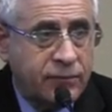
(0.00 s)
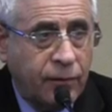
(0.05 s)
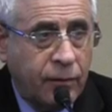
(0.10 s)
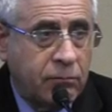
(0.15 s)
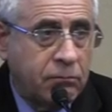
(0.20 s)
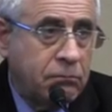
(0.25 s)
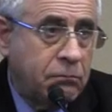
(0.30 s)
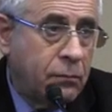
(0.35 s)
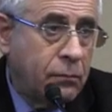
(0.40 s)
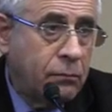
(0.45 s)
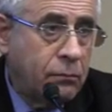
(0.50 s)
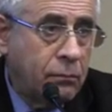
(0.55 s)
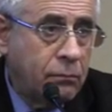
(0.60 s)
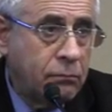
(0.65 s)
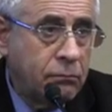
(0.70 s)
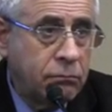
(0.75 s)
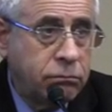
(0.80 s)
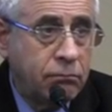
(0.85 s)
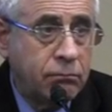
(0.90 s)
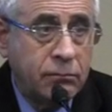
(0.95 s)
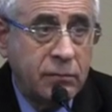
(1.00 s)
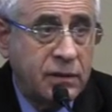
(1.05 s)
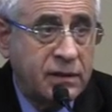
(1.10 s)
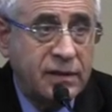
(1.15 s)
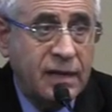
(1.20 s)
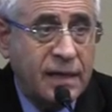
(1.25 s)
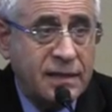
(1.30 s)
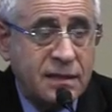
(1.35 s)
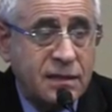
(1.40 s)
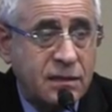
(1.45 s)
from
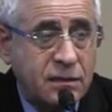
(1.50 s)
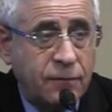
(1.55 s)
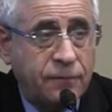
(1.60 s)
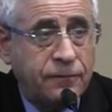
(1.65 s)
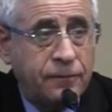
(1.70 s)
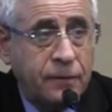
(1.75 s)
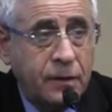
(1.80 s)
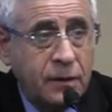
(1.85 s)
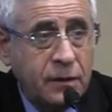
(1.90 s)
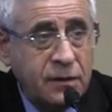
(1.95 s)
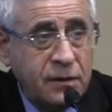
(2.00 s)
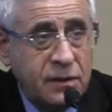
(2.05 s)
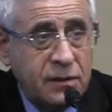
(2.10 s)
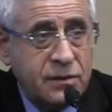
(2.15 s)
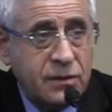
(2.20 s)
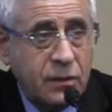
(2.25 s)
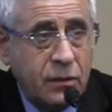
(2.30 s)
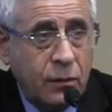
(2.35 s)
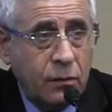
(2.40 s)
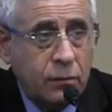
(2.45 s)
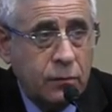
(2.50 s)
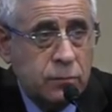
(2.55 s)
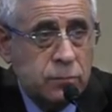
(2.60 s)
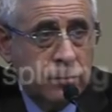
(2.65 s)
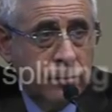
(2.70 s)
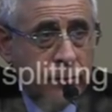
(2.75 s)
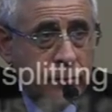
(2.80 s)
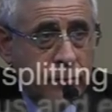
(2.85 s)
dozens of years ago?